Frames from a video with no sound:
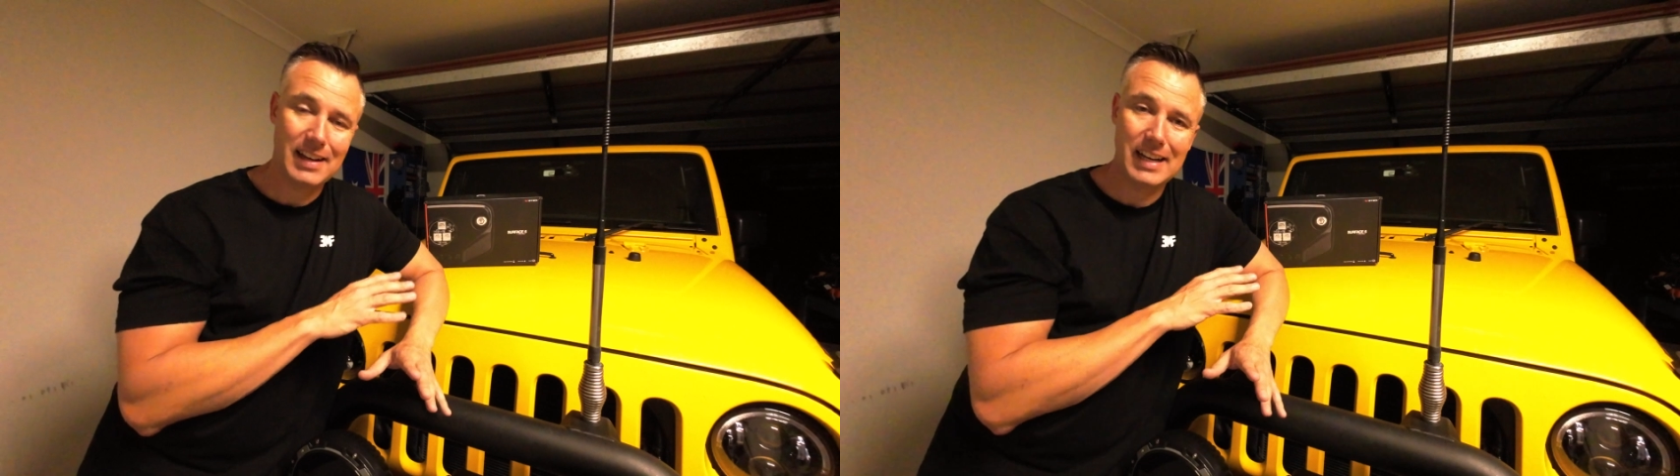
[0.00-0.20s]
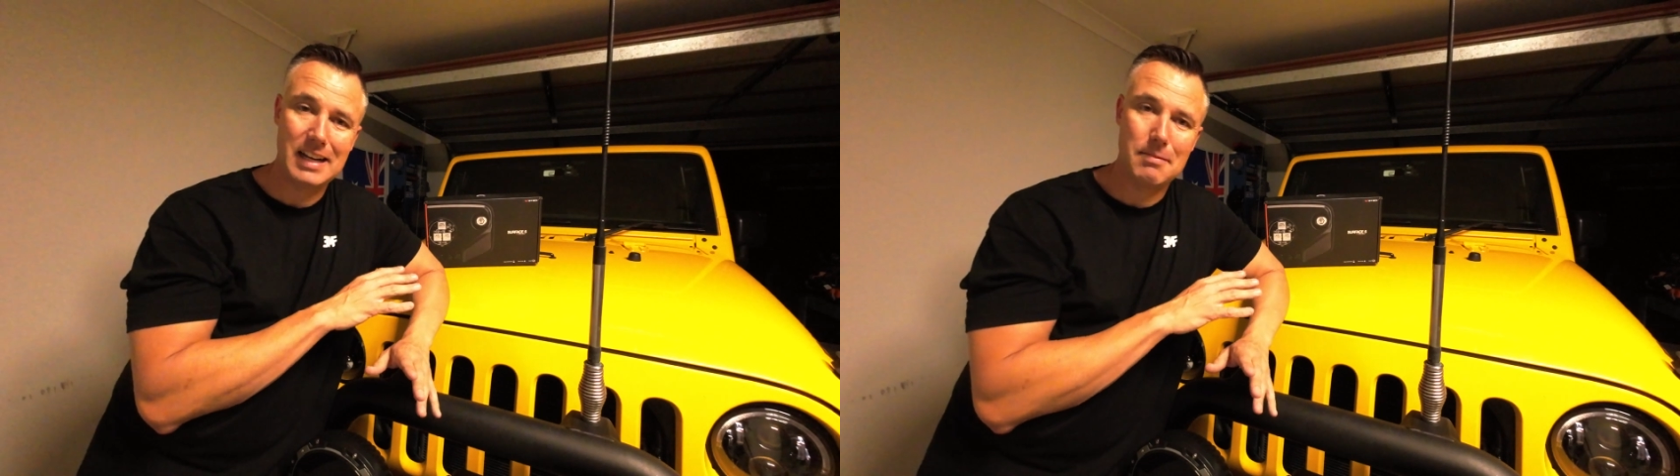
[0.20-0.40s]

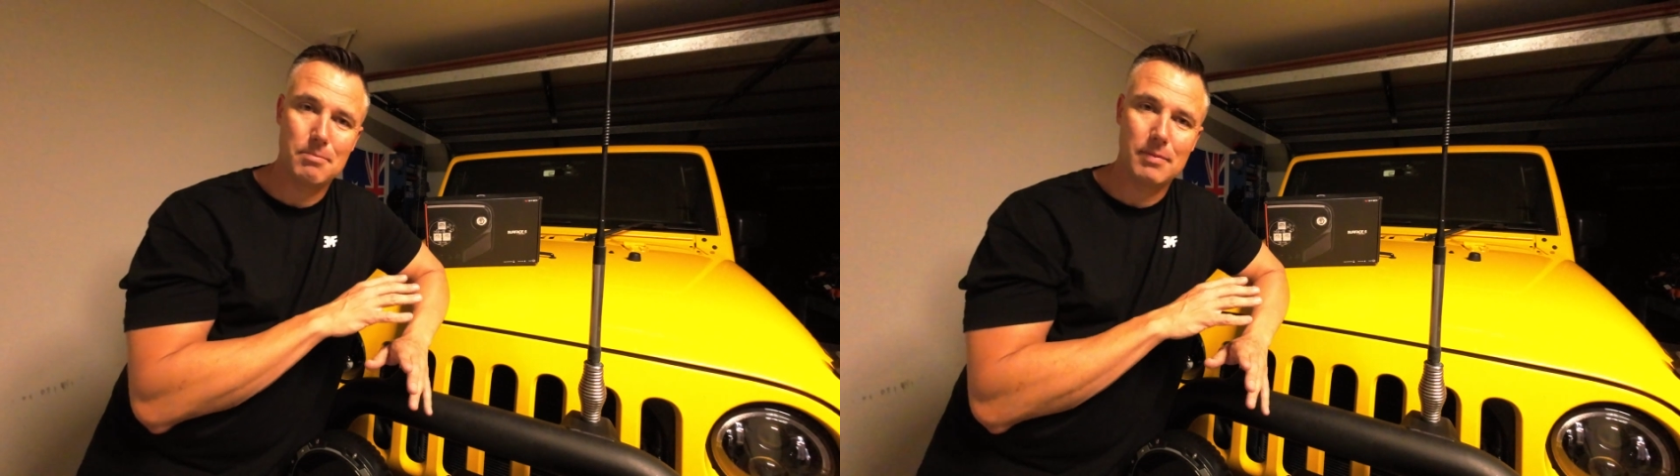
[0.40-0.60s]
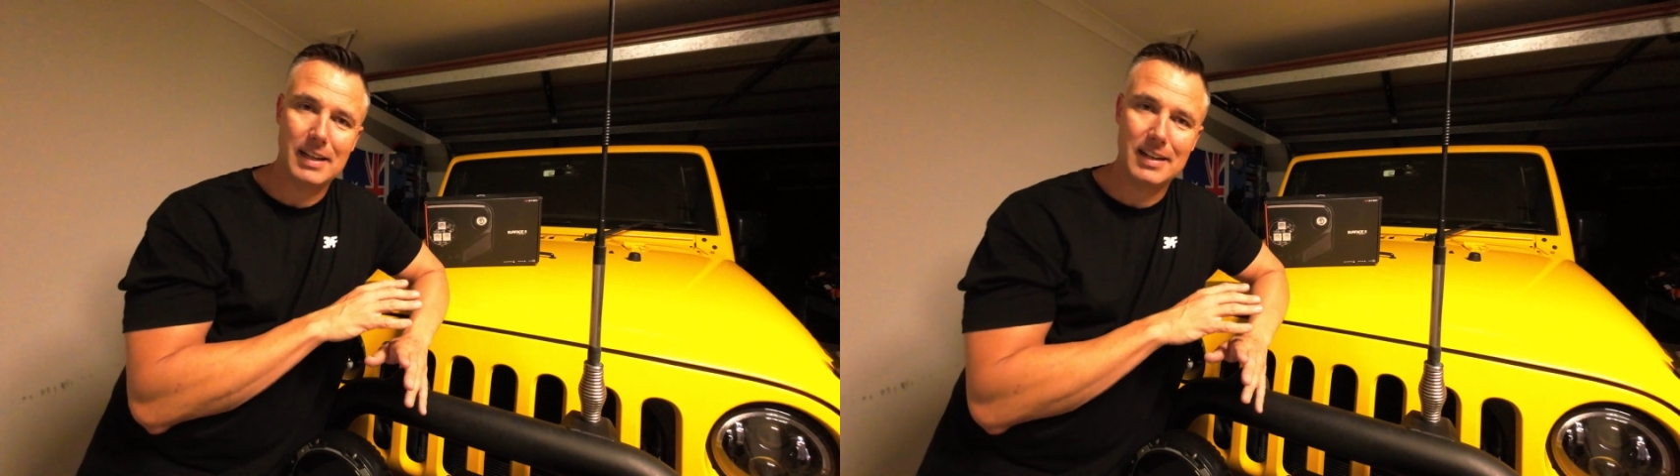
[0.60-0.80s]

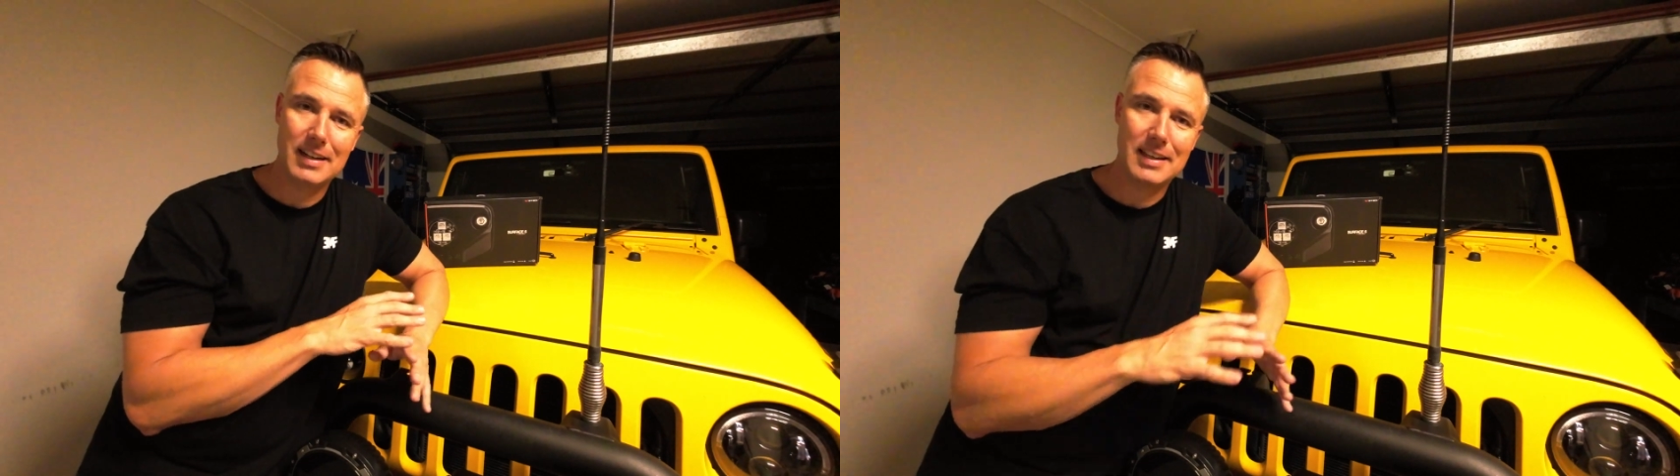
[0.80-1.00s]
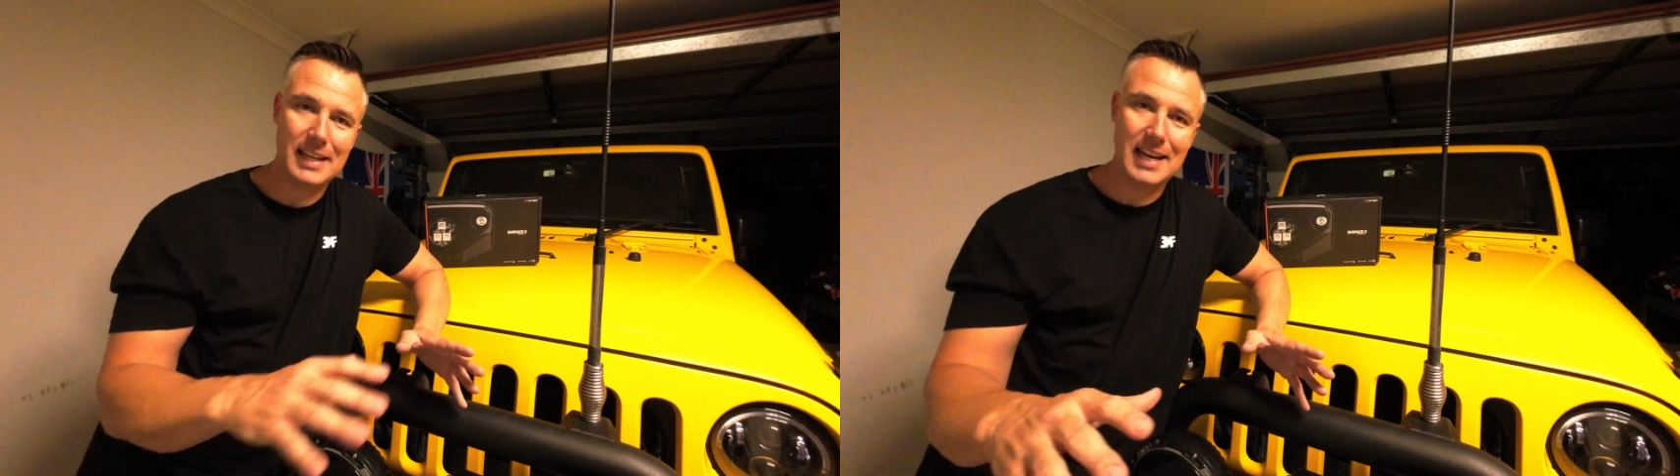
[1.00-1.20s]

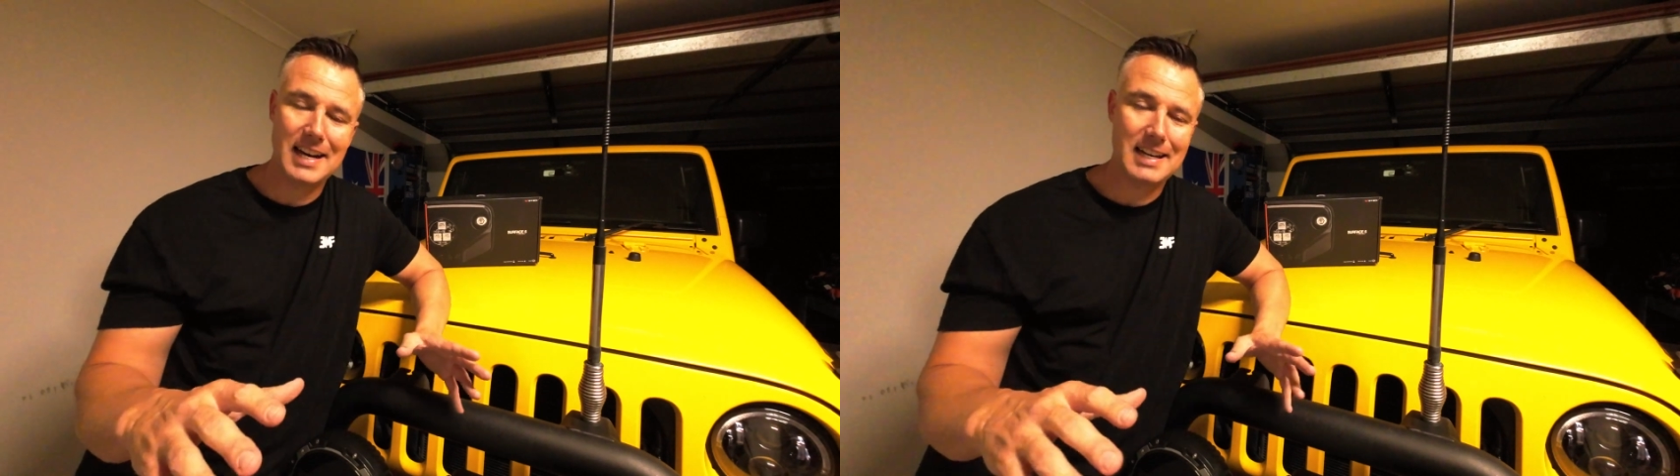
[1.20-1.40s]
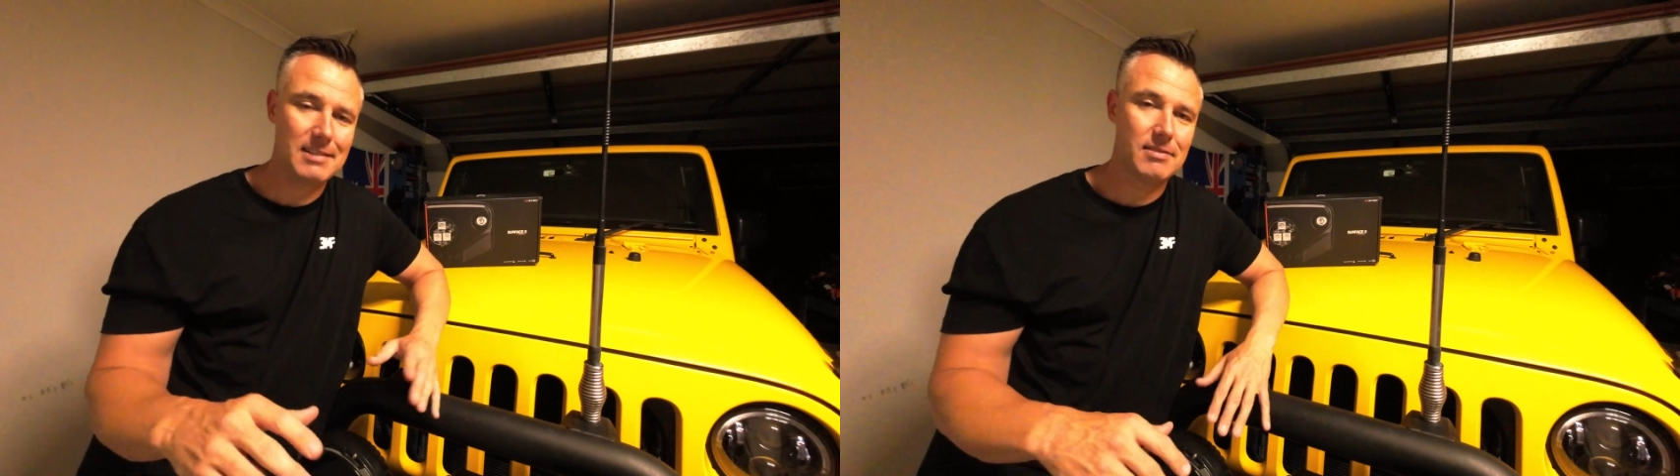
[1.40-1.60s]
underneath your
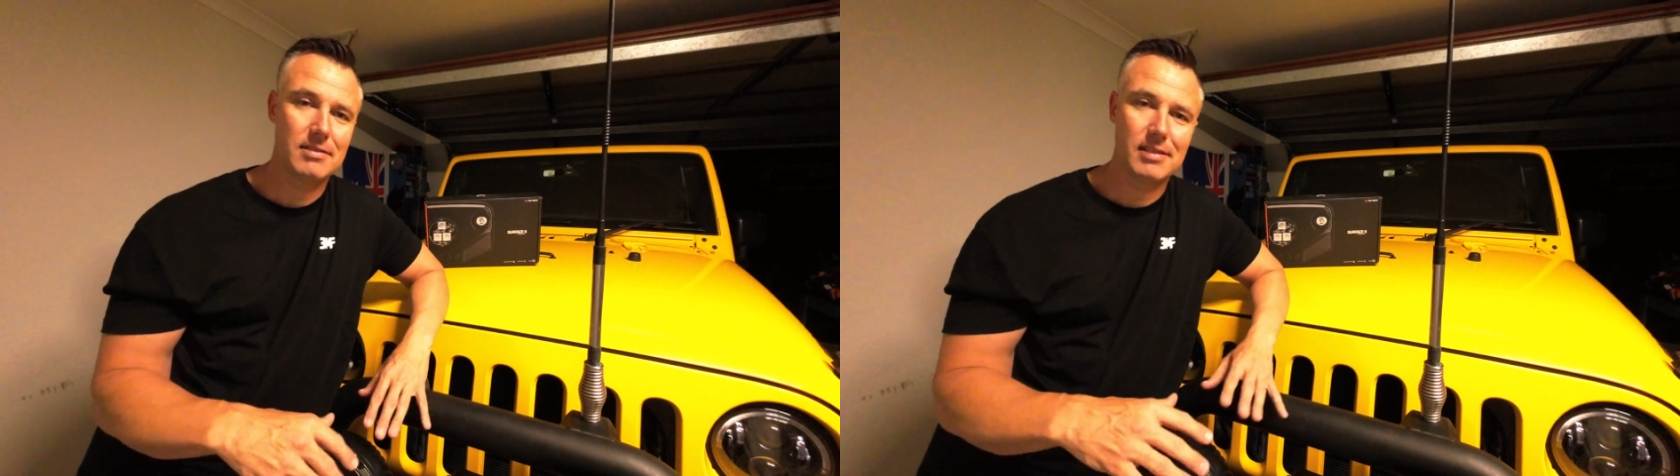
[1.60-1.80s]
car